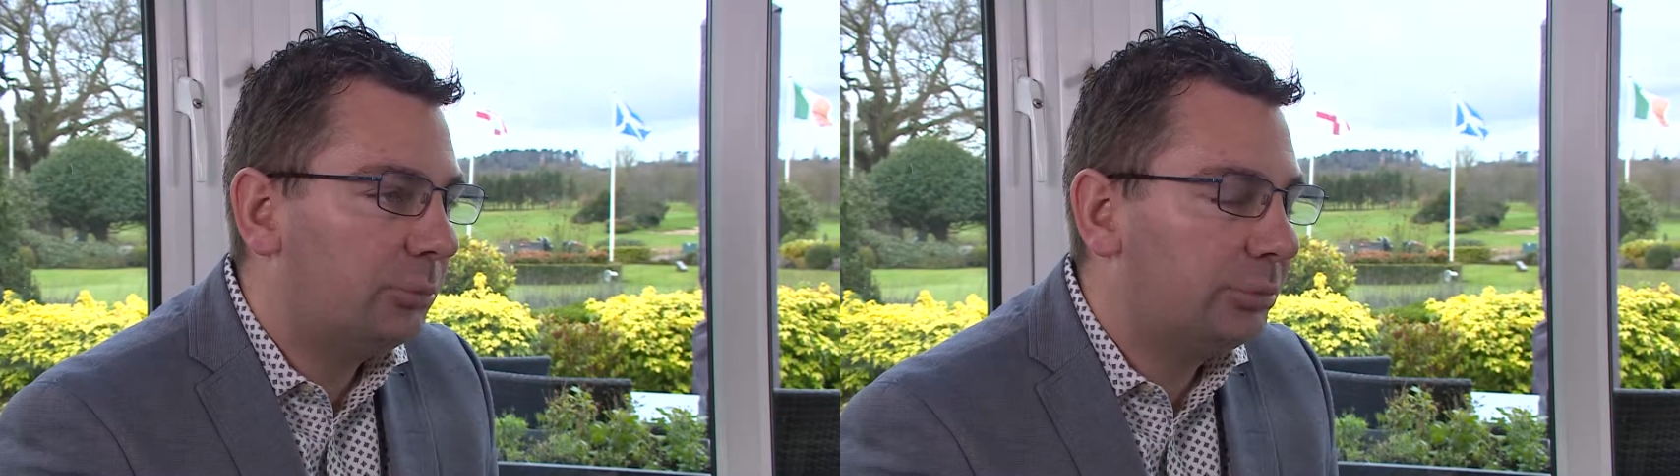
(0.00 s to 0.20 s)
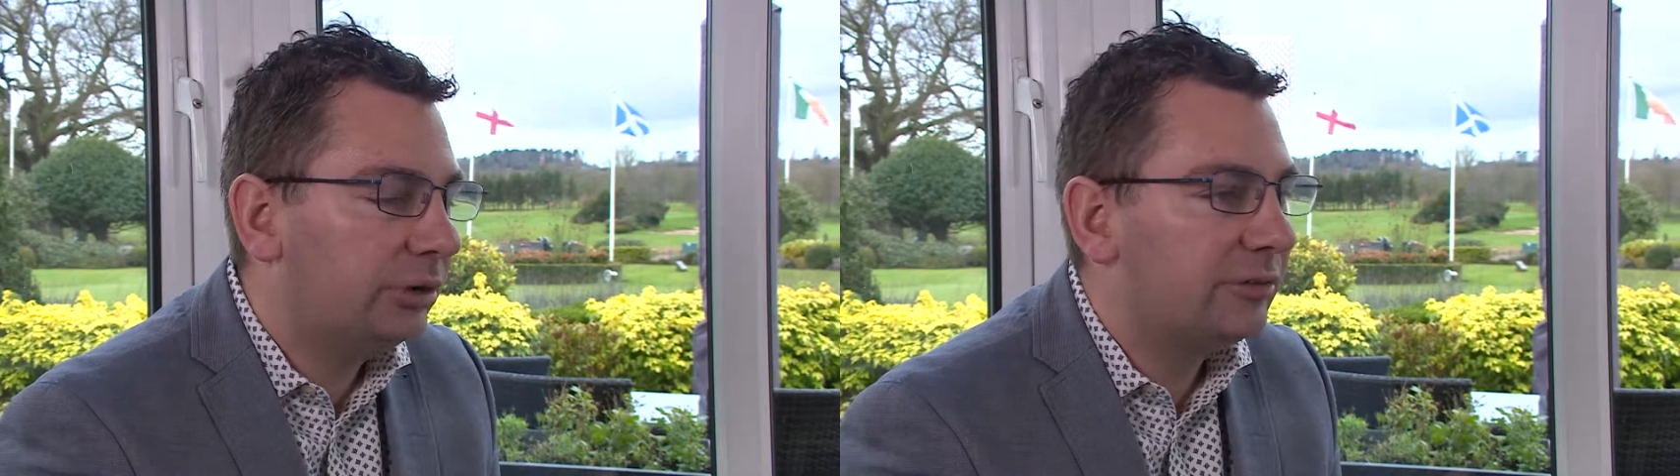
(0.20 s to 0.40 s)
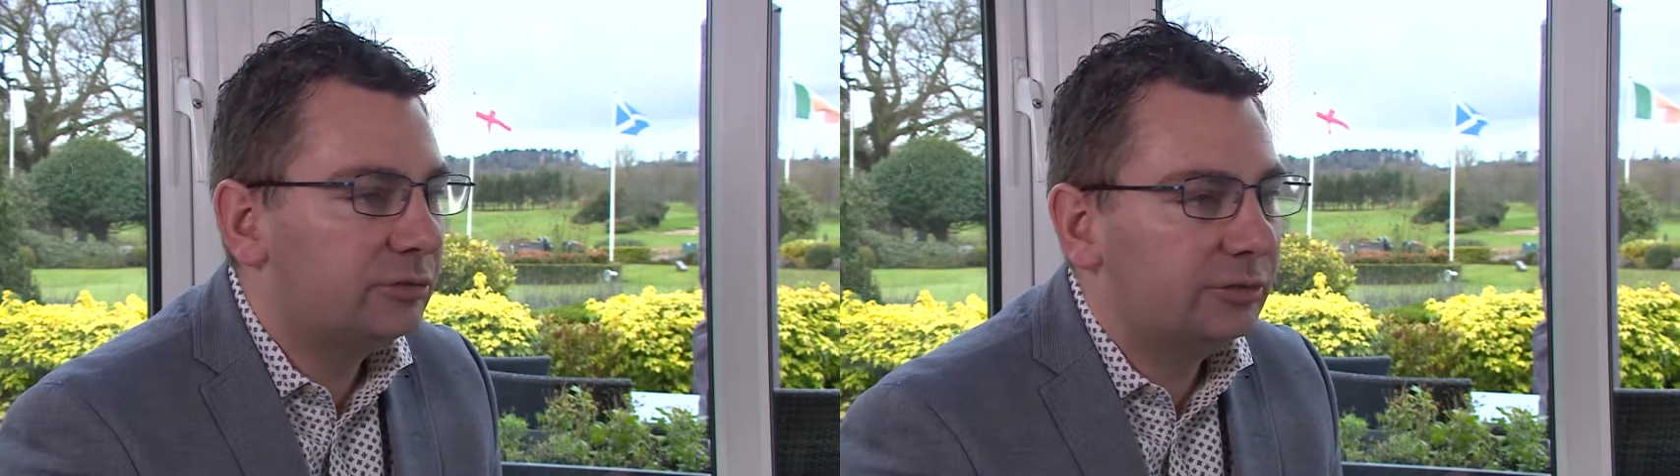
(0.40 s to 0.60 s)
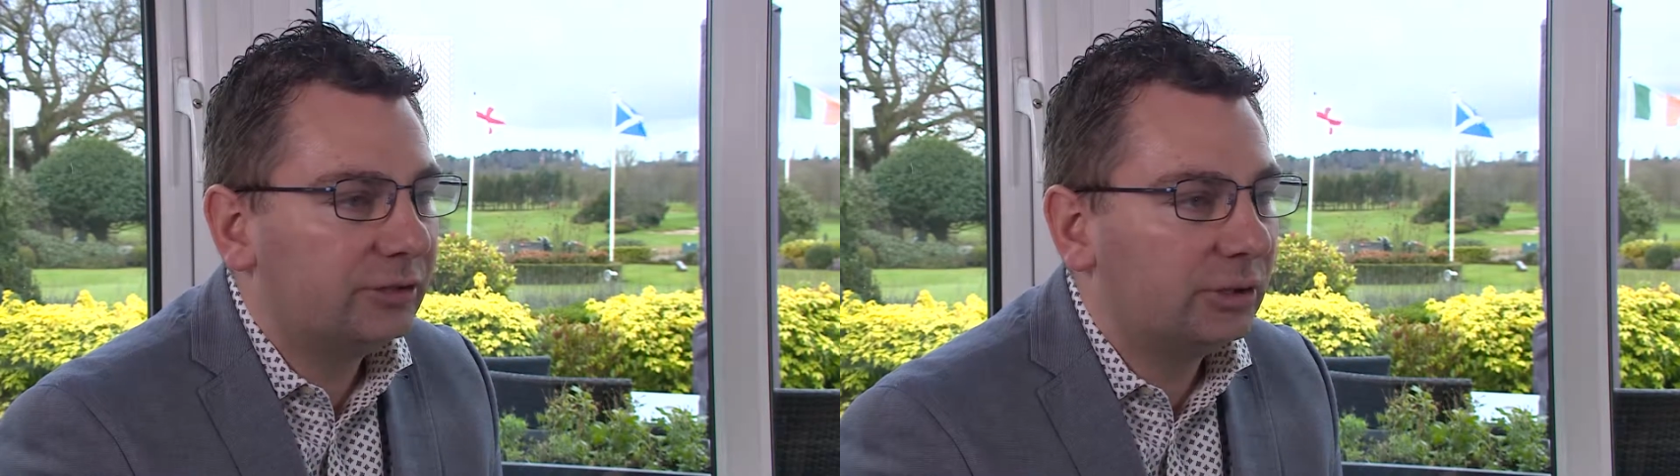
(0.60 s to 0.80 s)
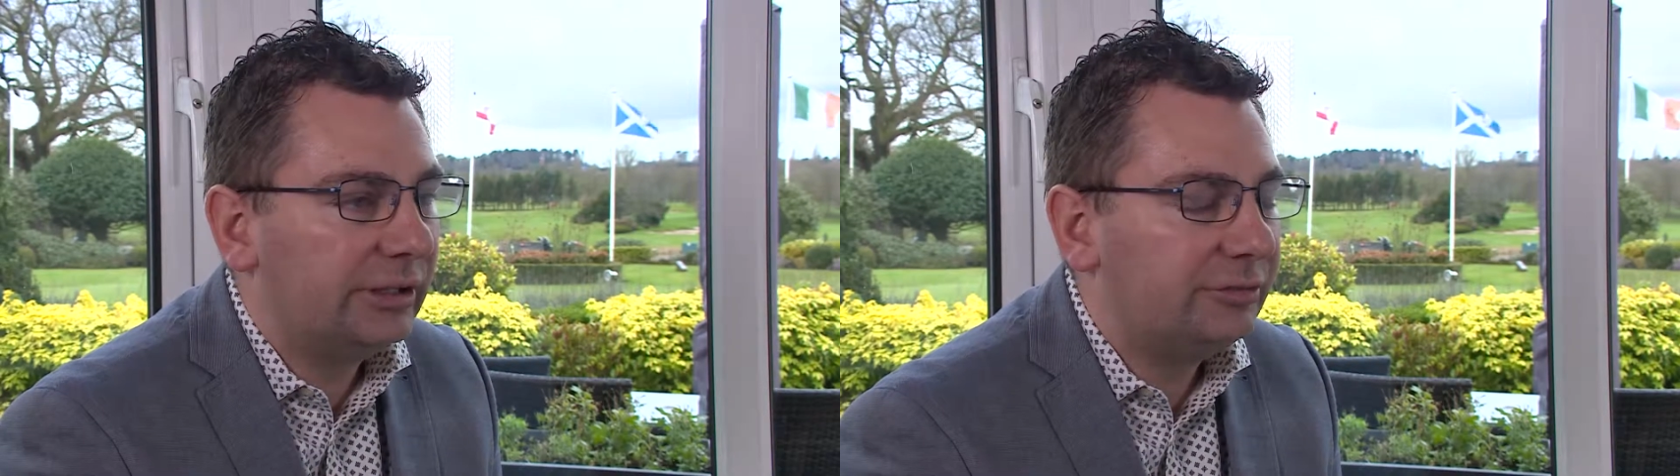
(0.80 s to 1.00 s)
Putting a through
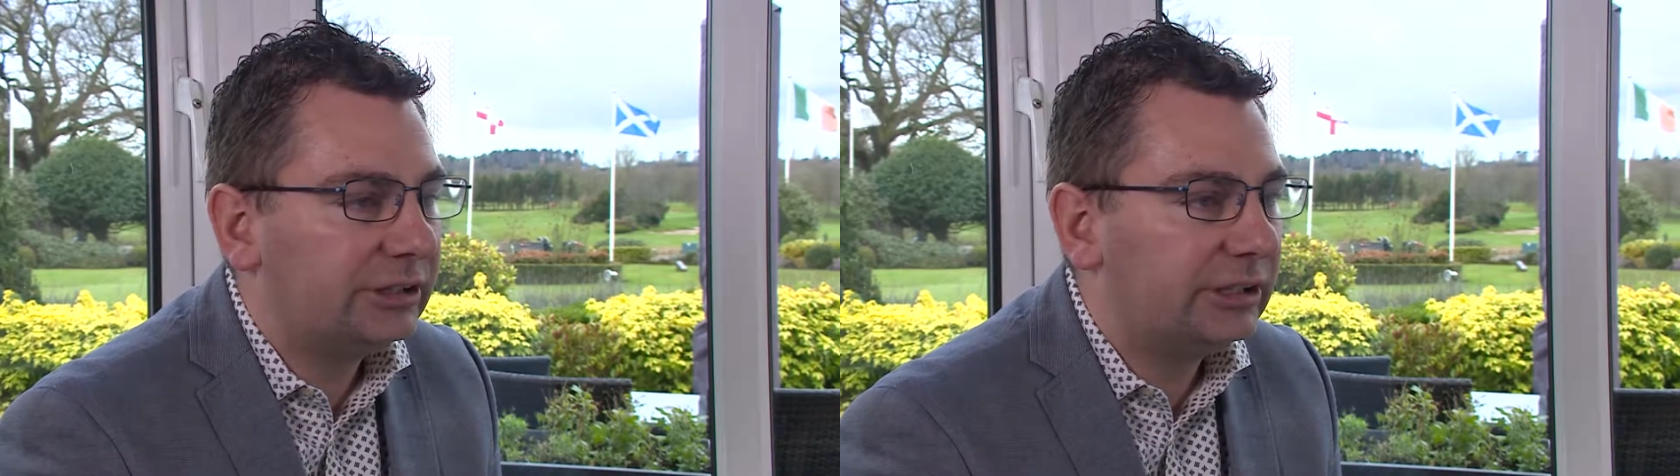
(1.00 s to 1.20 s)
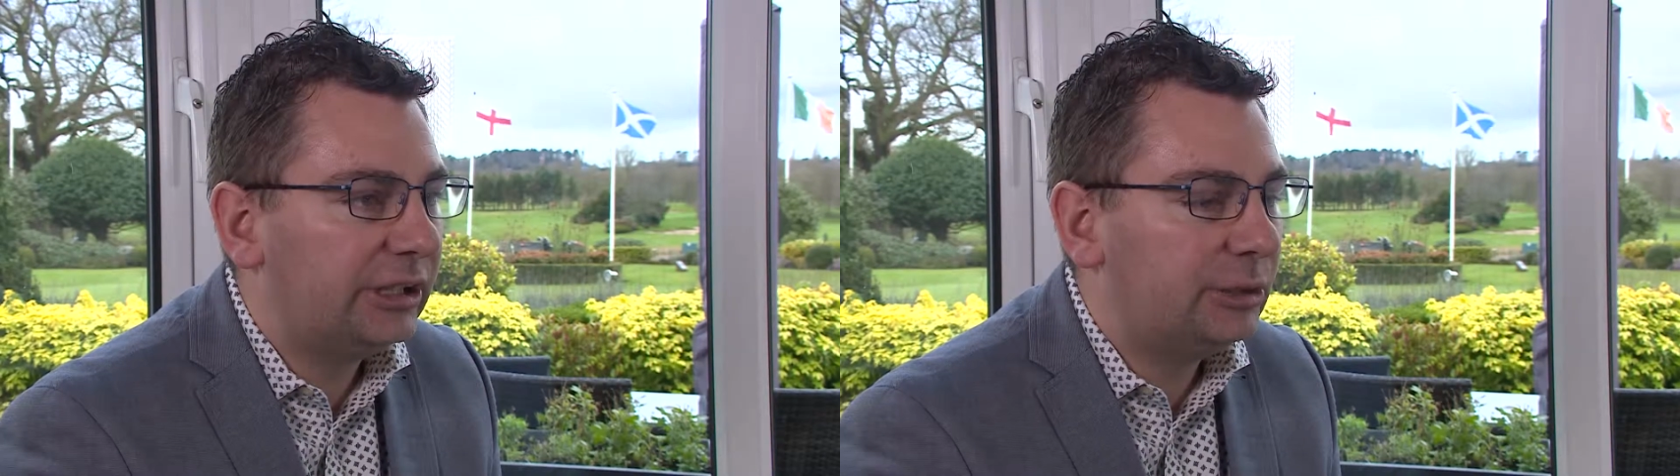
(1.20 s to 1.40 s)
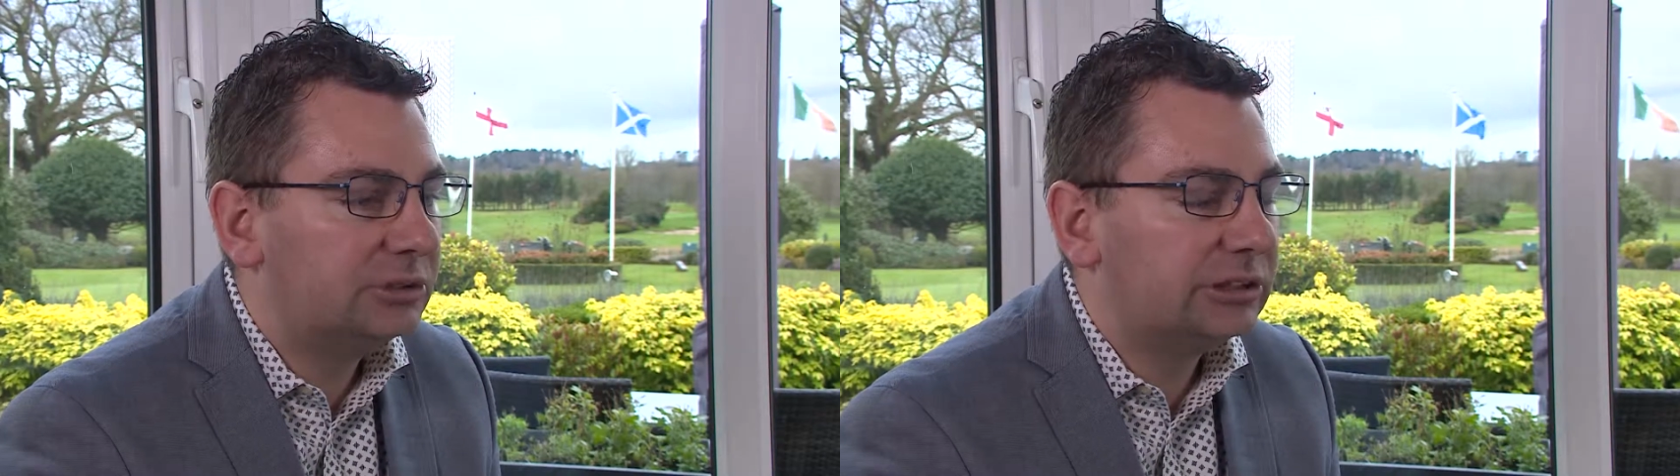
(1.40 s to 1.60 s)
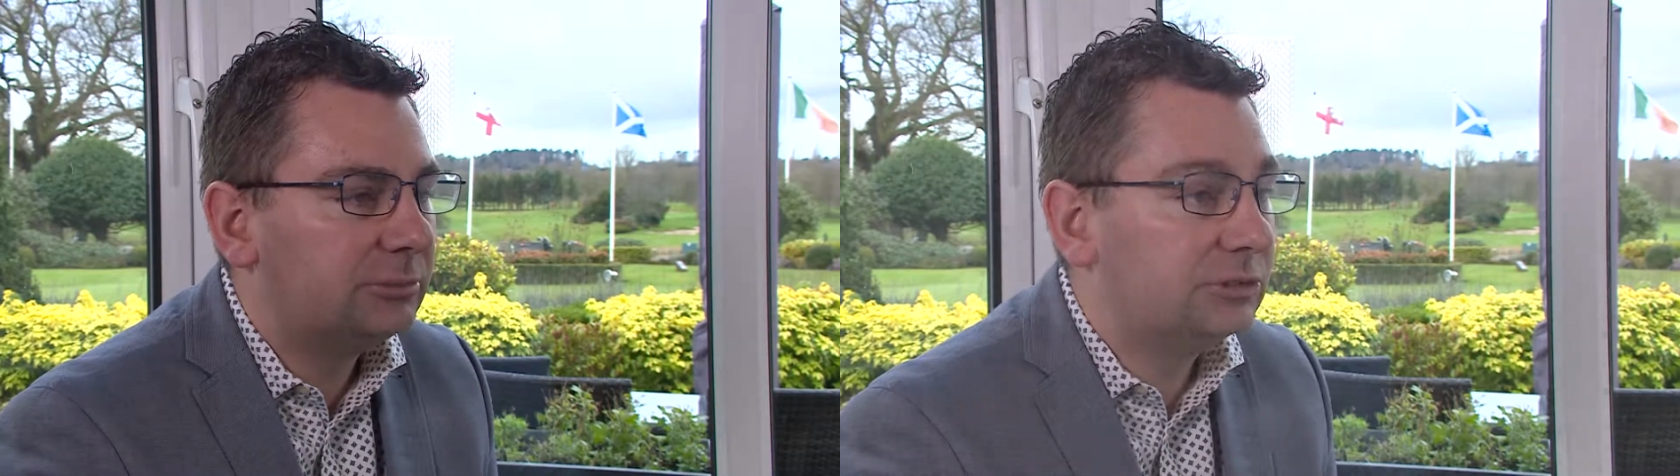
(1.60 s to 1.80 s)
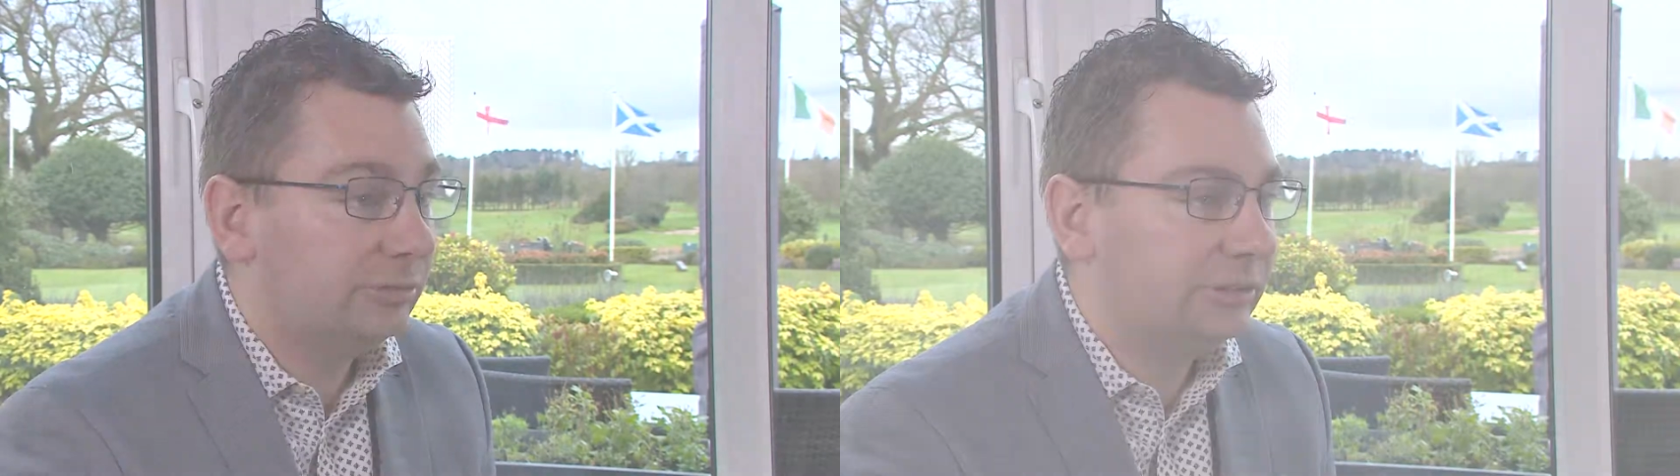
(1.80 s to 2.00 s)
floor lift in enables them to